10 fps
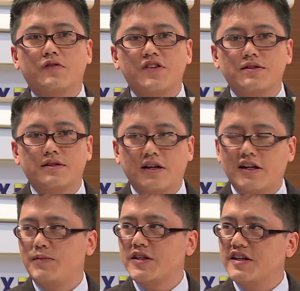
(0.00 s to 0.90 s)
of just
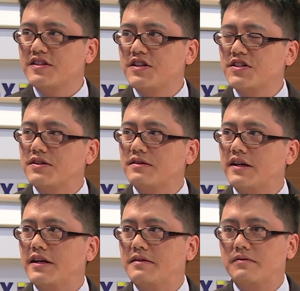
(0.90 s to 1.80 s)
acclimatization
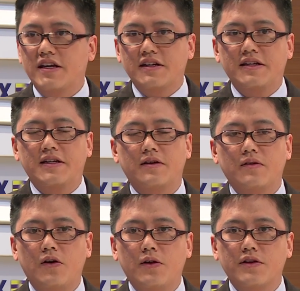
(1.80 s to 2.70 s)
and getting
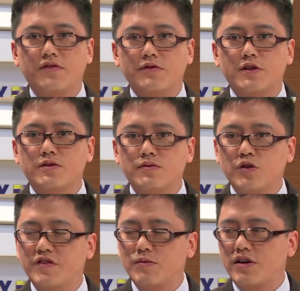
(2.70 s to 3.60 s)
all the various
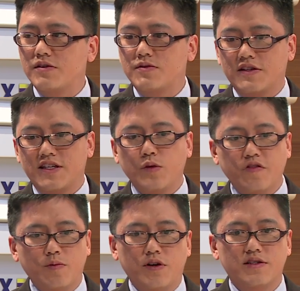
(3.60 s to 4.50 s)
moving parts. When I say
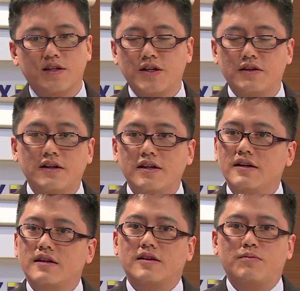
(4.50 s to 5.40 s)
moving parts, I mean
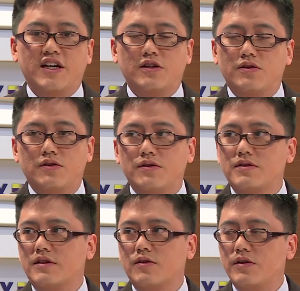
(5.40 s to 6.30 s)
the
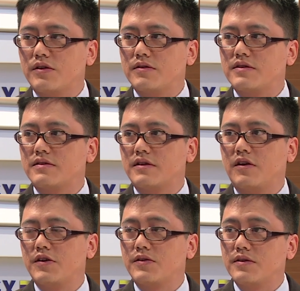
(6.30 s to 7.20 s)
bankers, the lawyers,
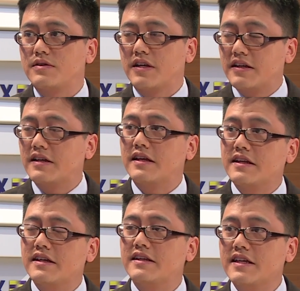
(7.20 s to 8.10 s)
auditors,
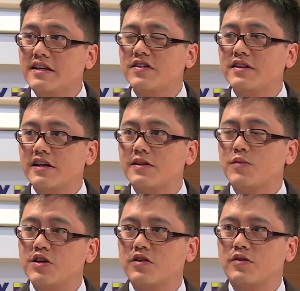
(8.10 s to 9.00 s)
and even the other
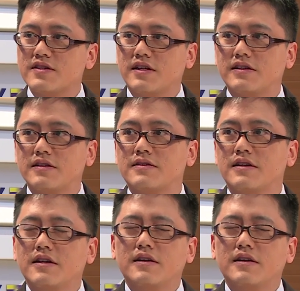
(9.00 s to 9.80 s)
mineral consultants,